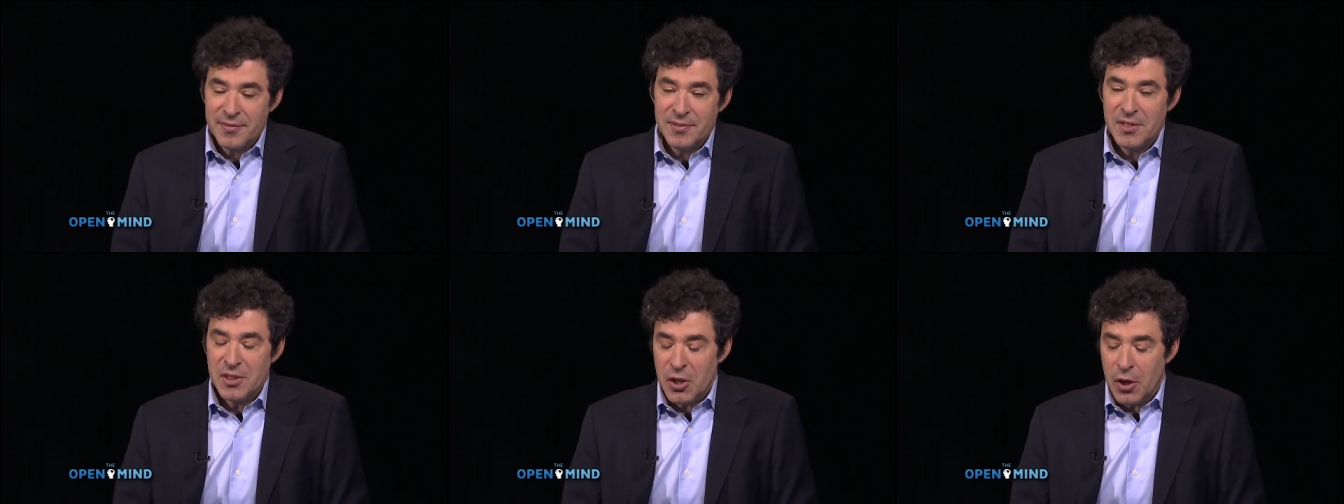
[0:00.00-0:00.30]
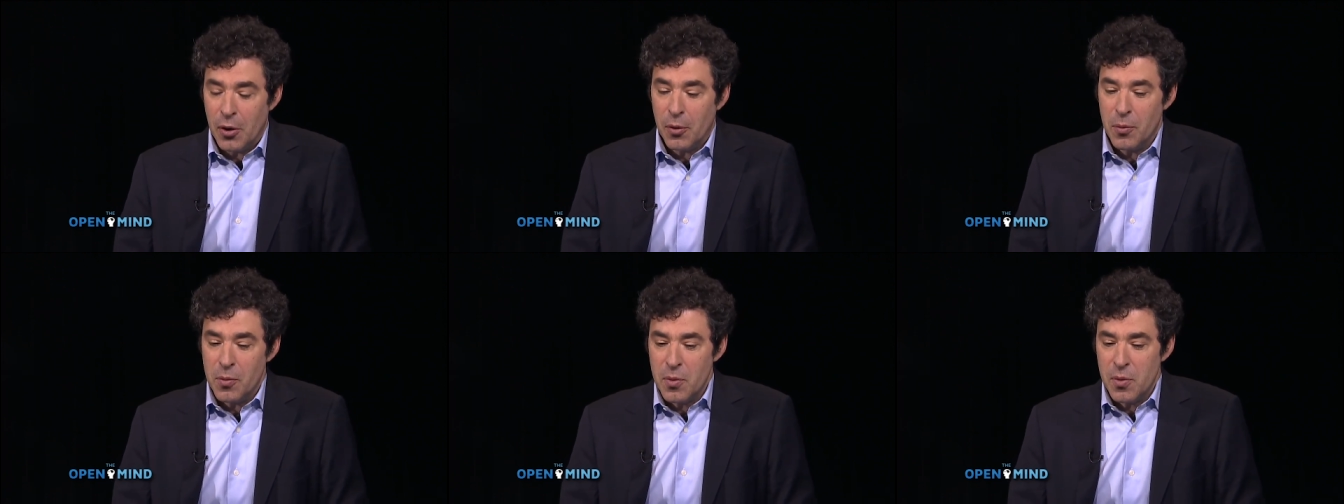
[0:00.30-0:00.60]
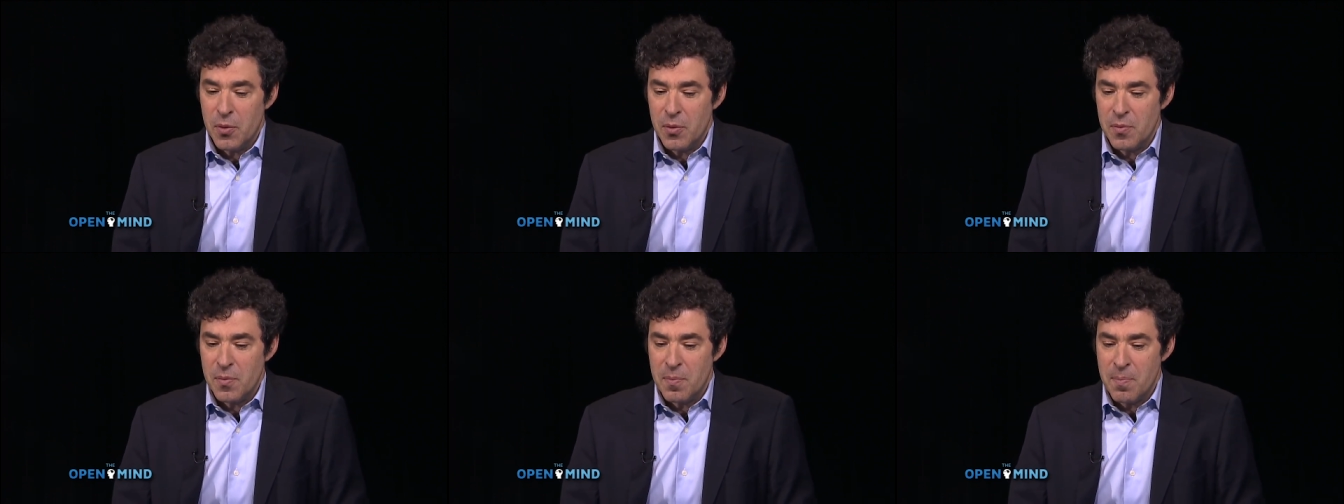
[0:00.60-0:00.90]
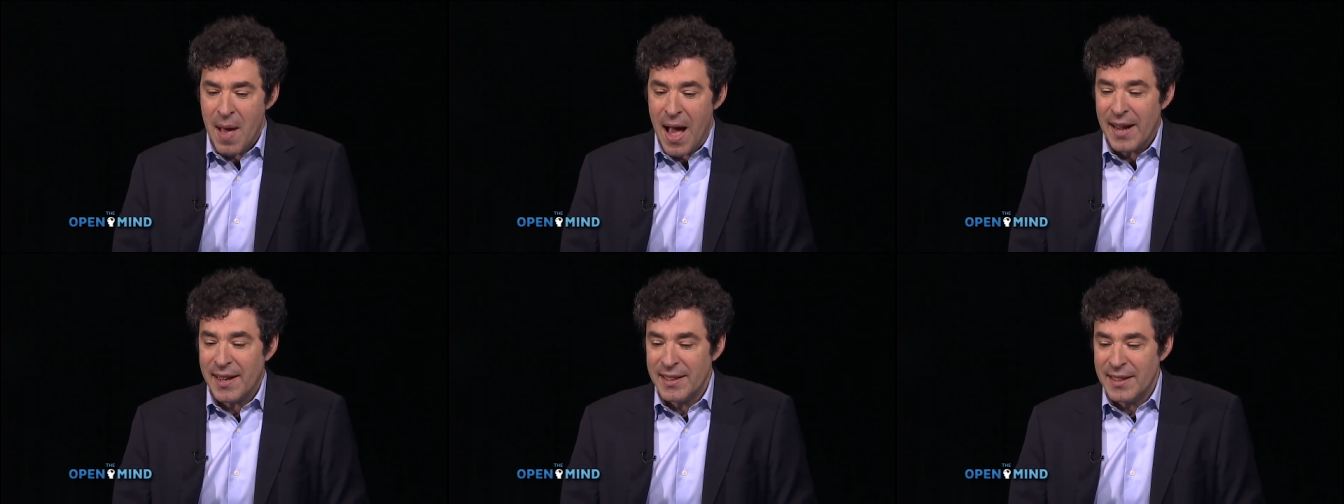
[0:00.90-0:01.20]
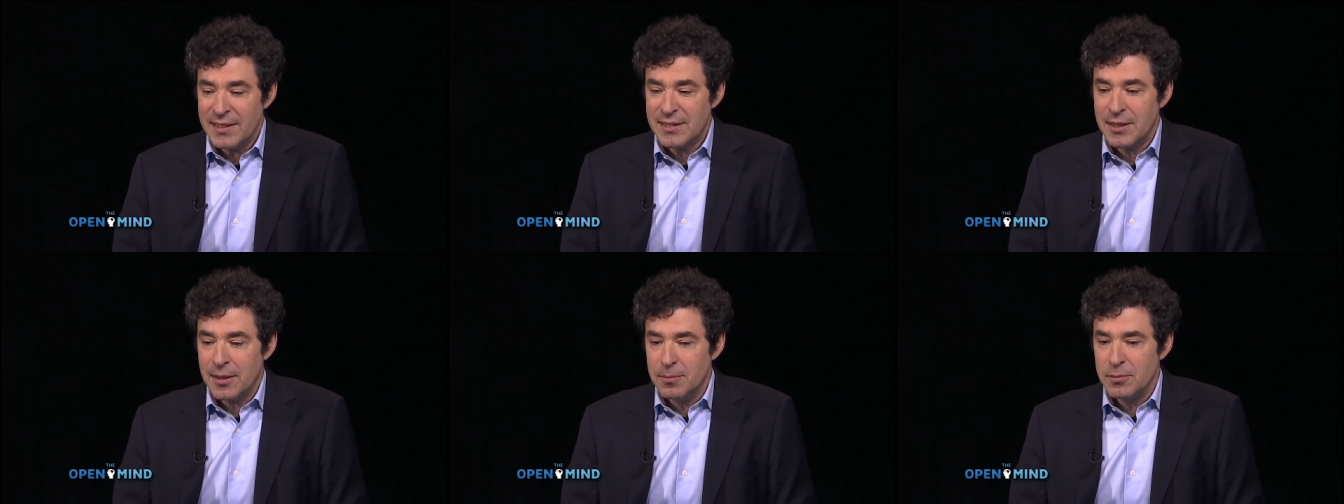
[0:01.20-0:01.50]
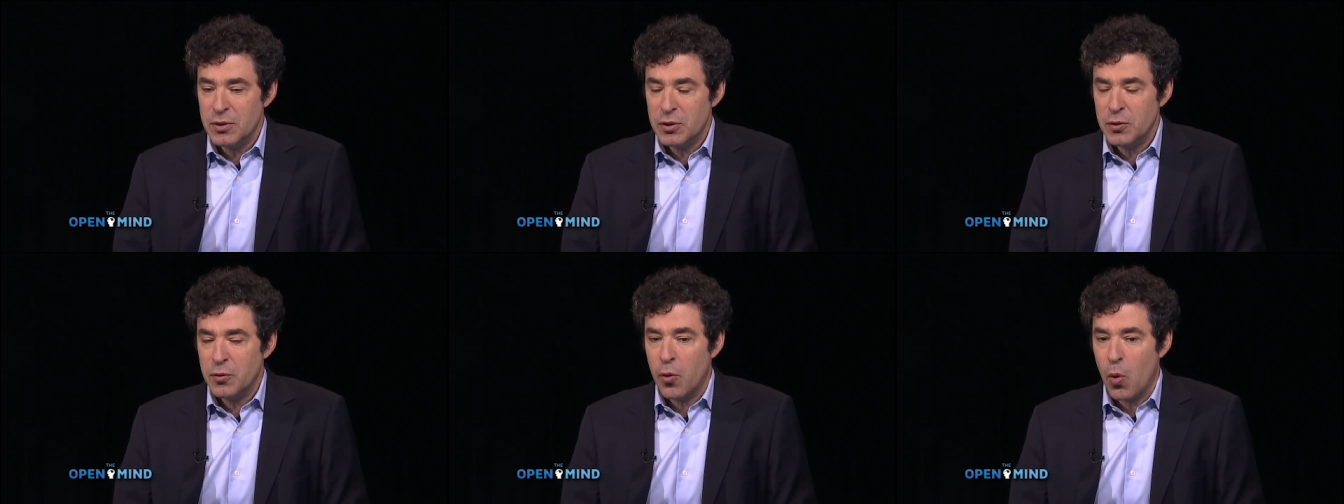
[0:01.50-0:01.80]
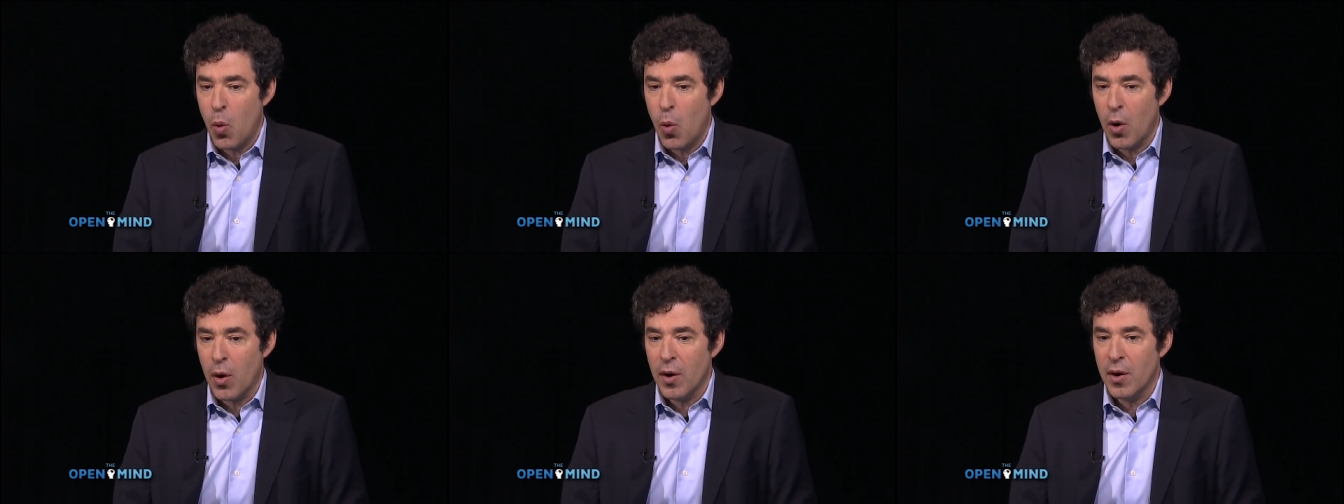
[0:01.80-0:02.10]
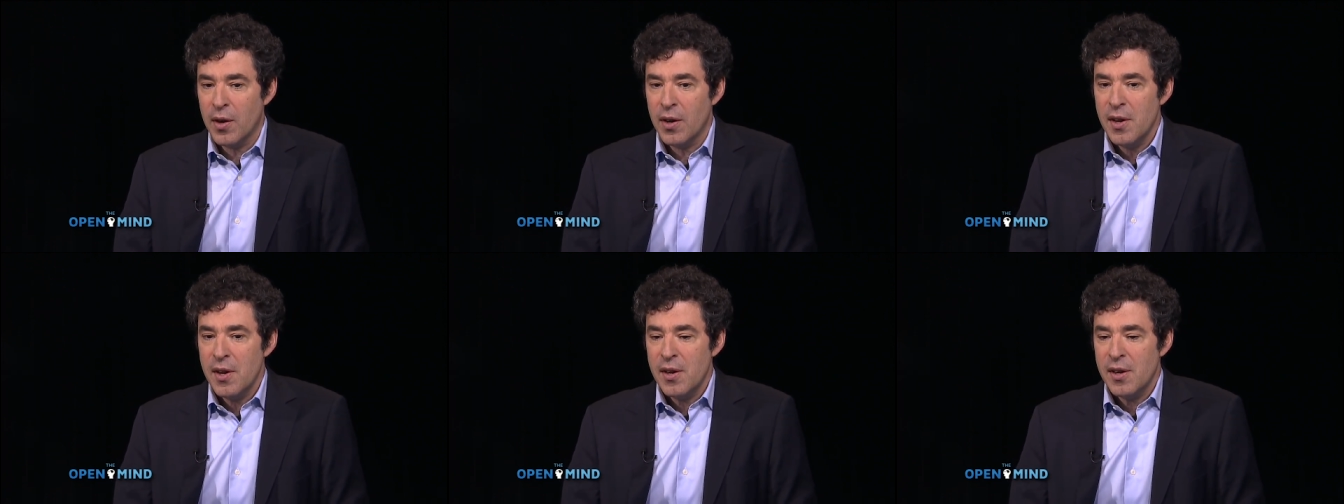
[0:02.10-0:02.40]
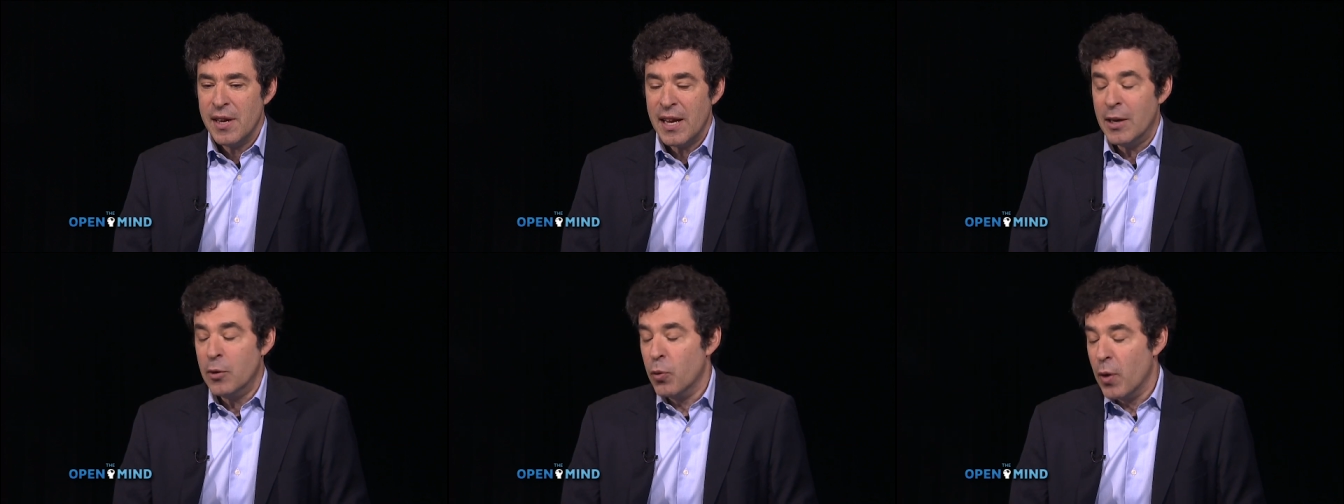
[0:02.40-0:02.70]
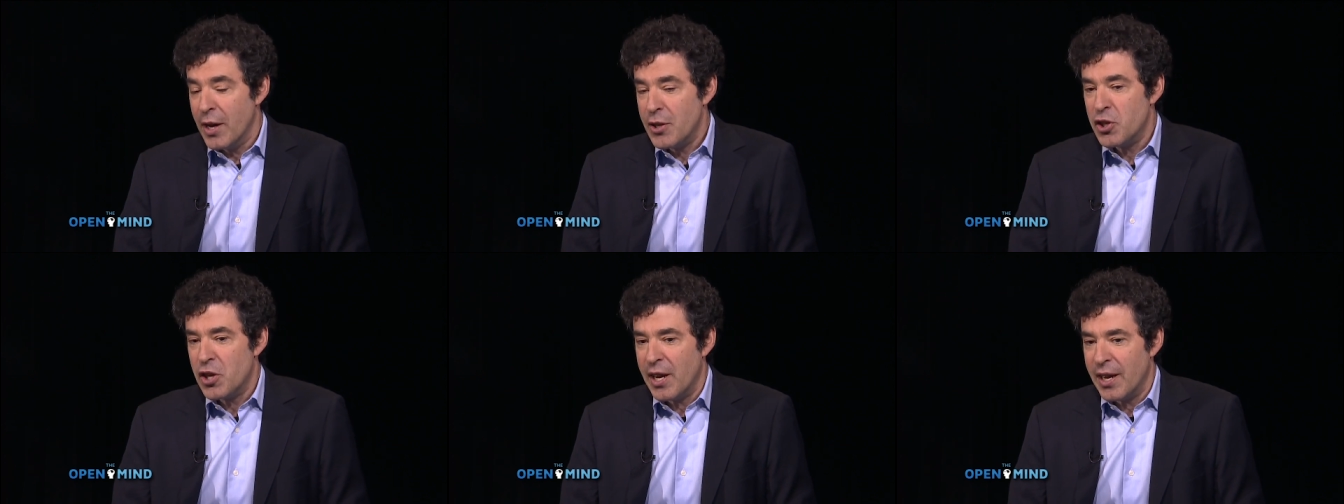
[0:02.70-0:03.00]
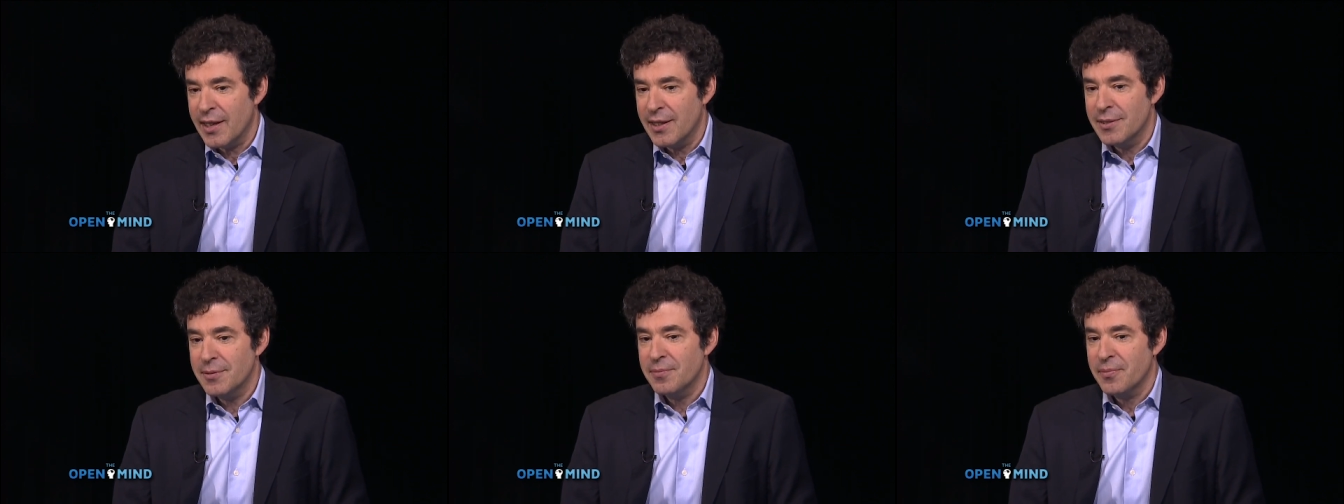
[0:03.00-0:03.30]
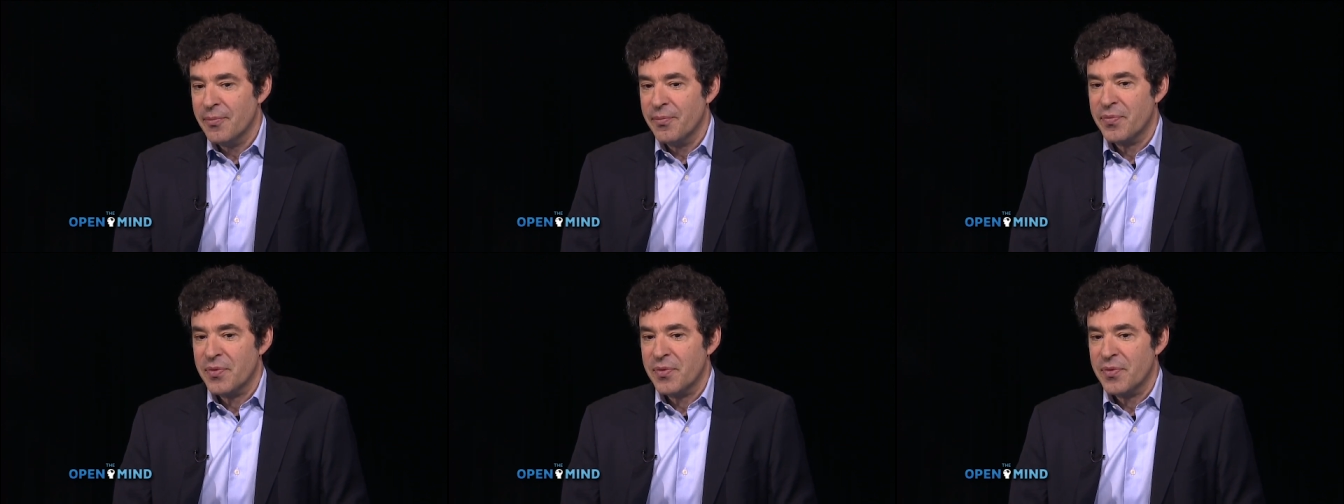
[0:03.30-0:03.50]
you know, mechanisms for enriching